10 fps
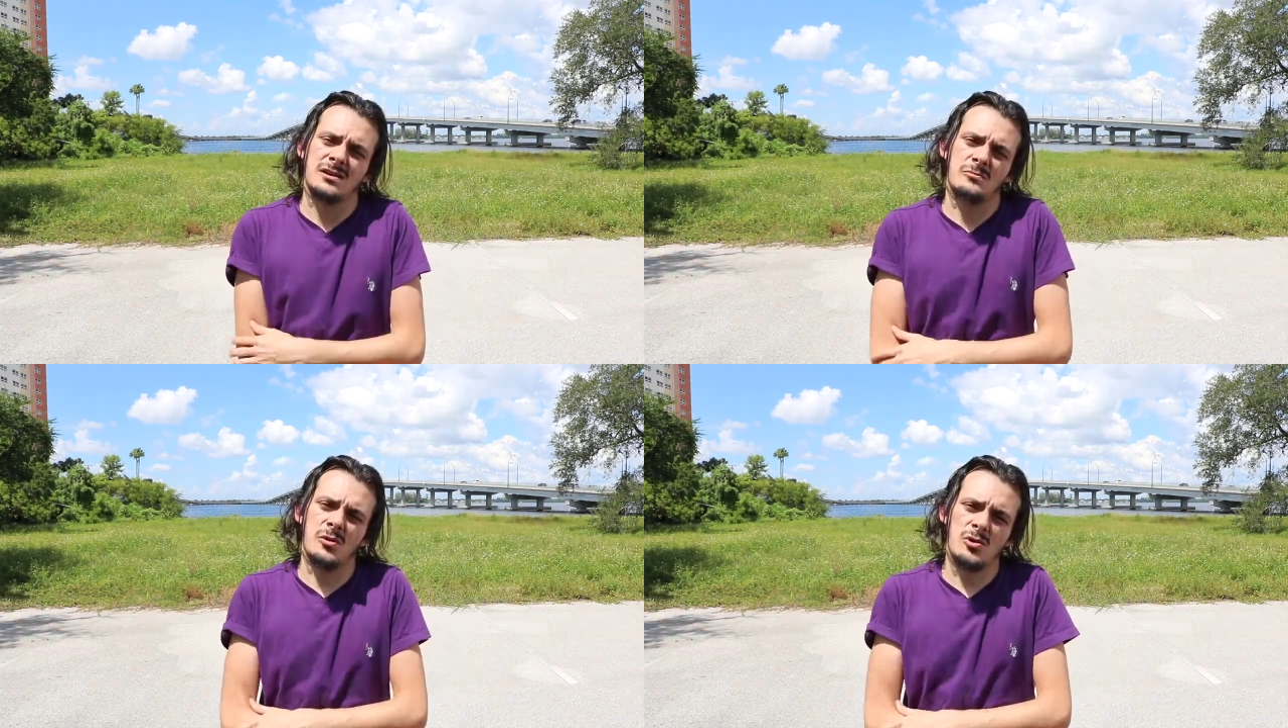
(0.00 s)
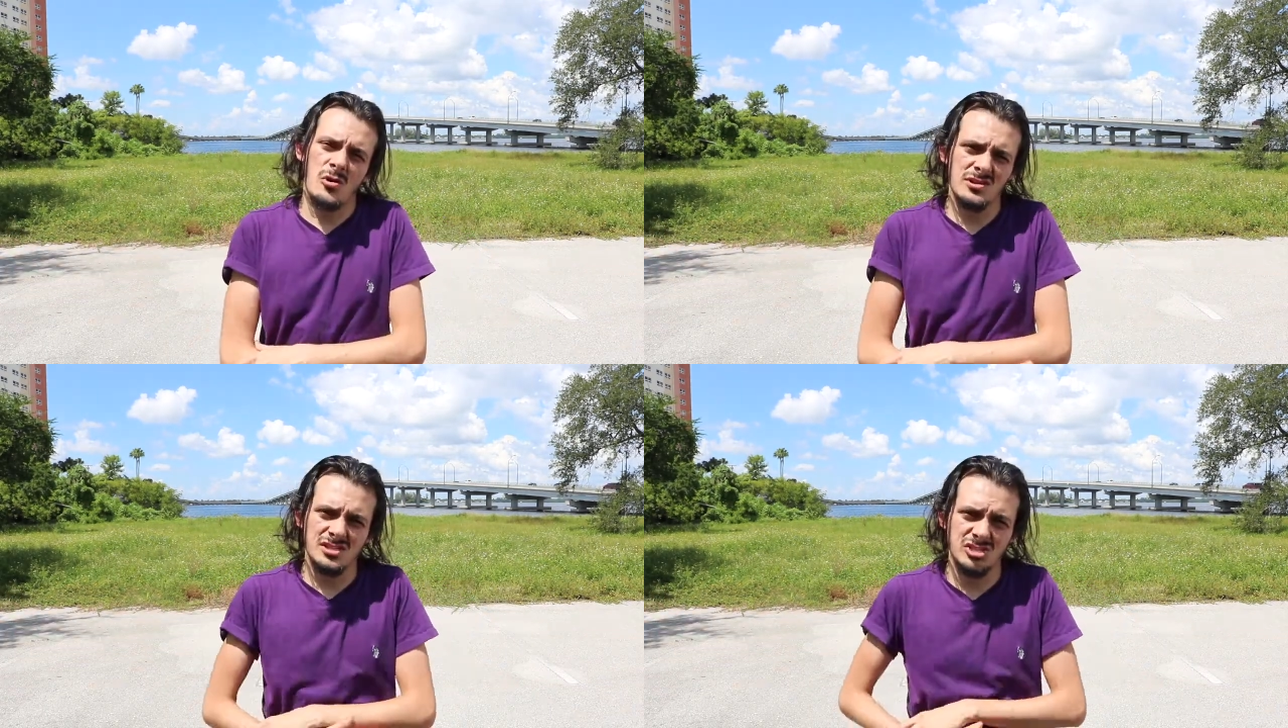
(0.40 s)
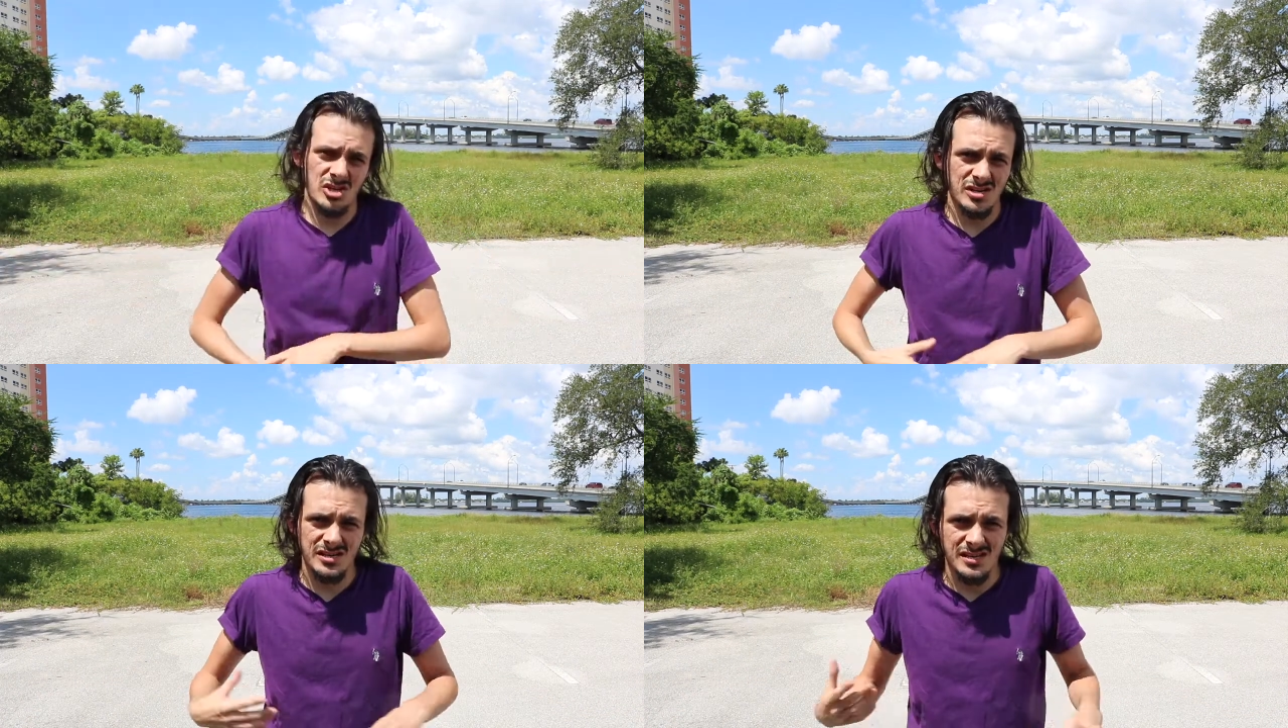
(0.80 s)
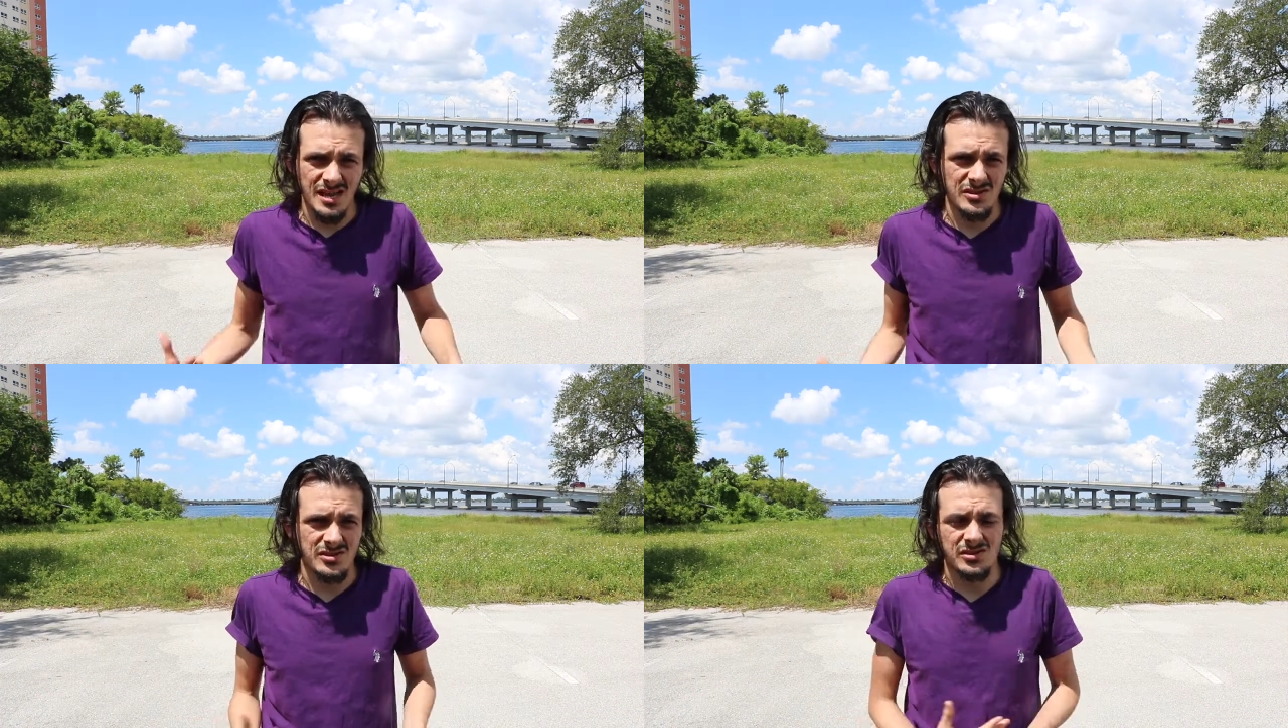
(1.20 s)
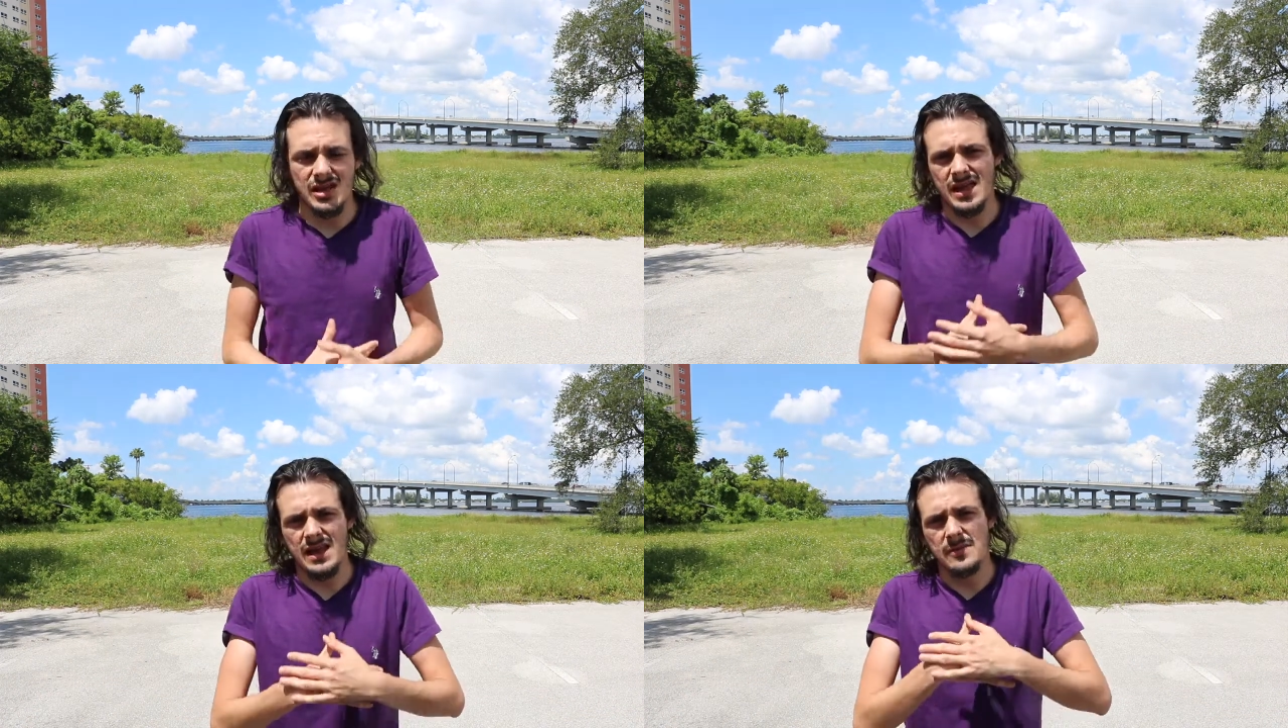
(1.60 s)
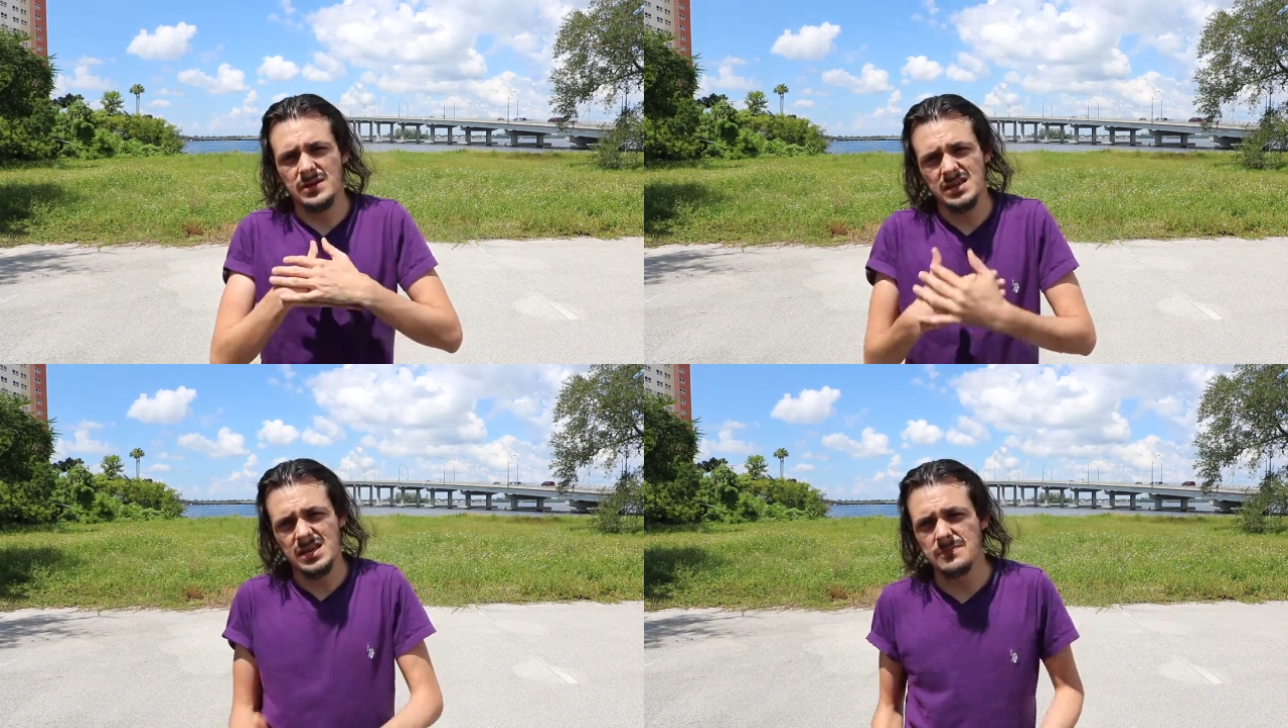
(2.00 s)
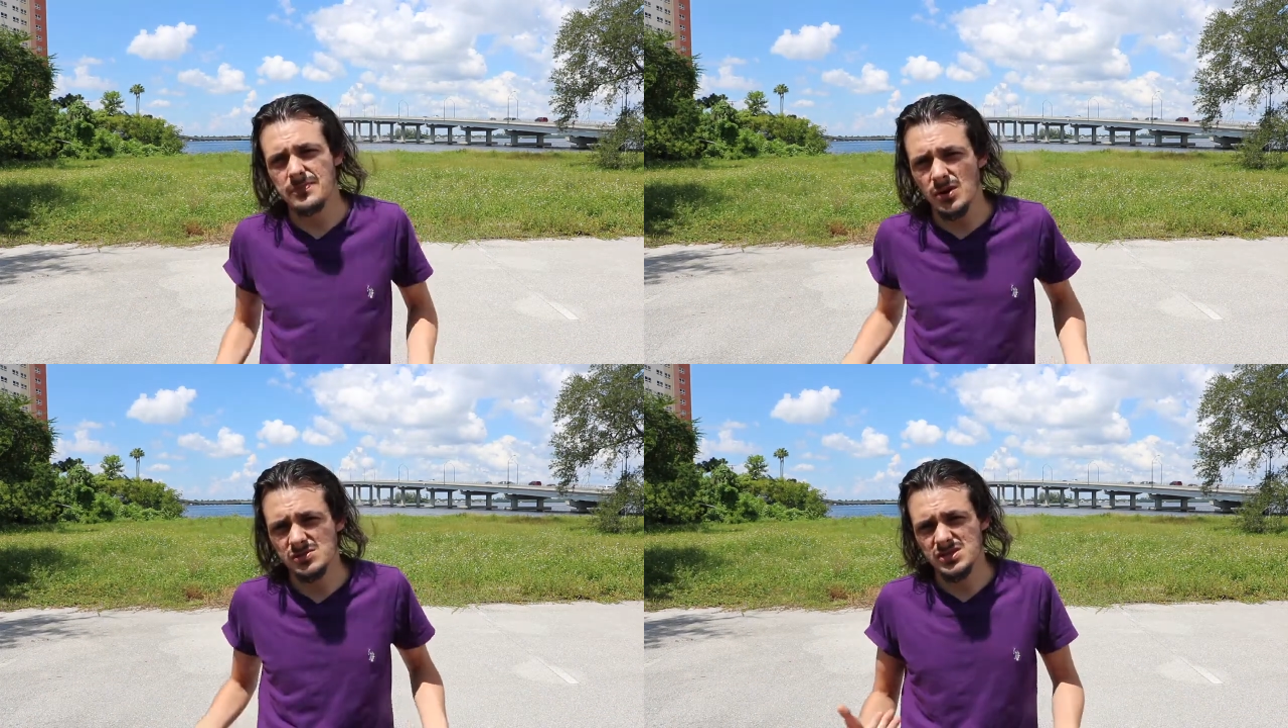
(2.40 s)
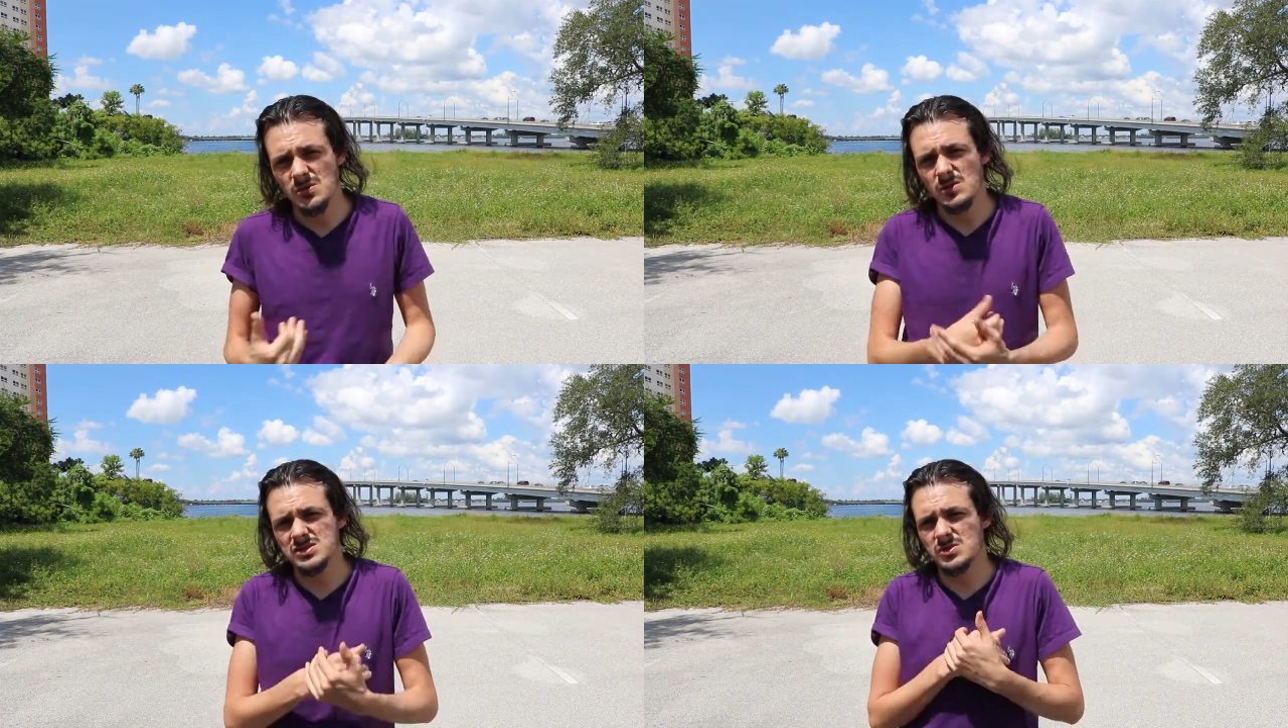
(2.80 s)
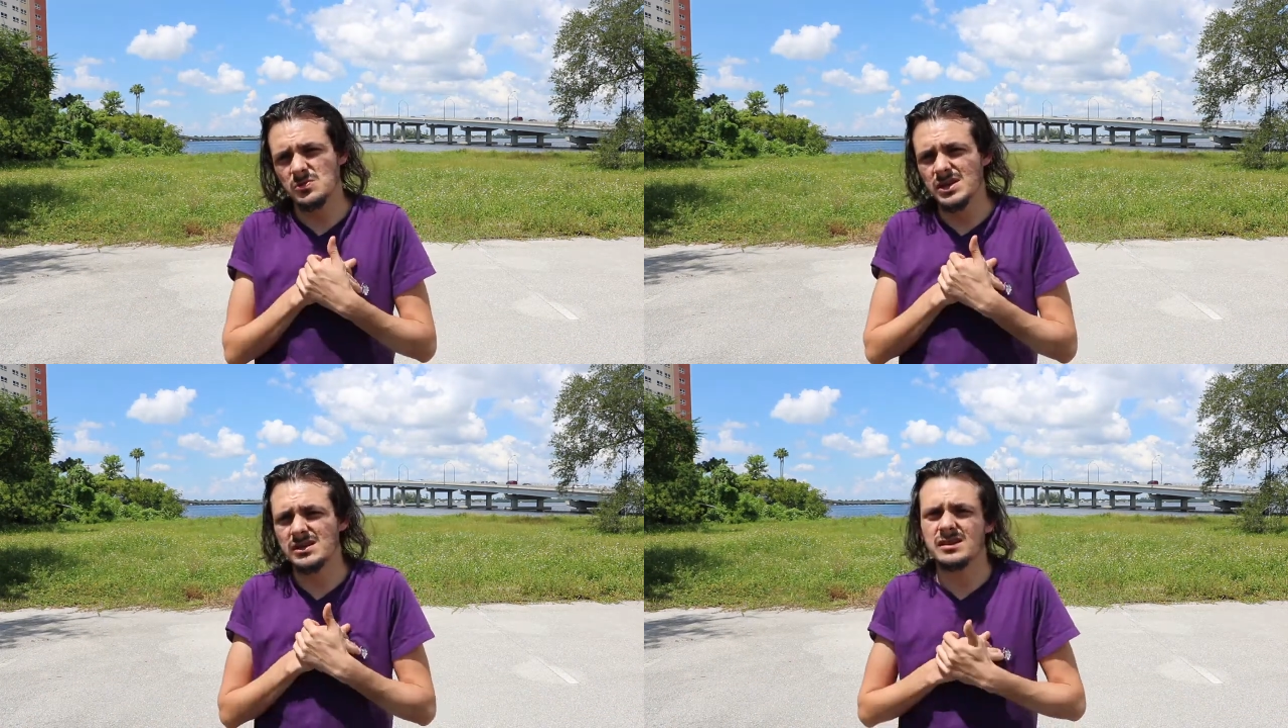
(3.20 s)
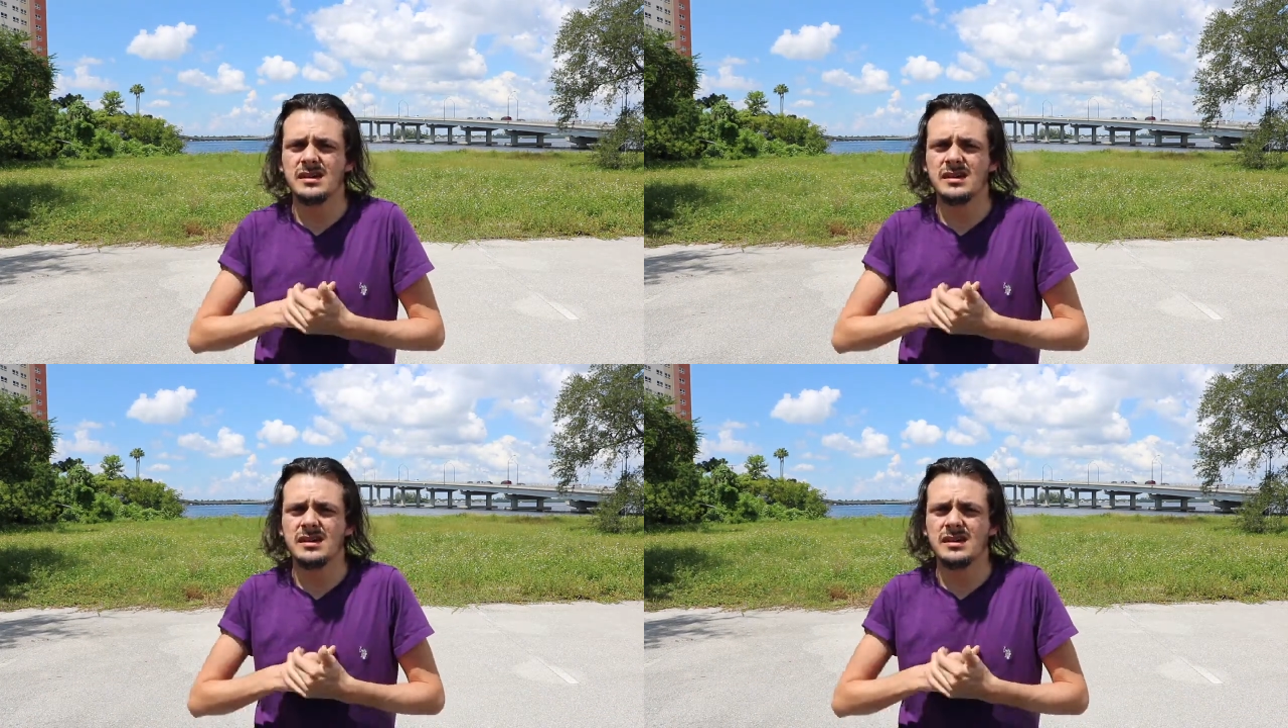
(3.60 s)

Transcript: We're going this journey together, and I'm gonna keep posting once a week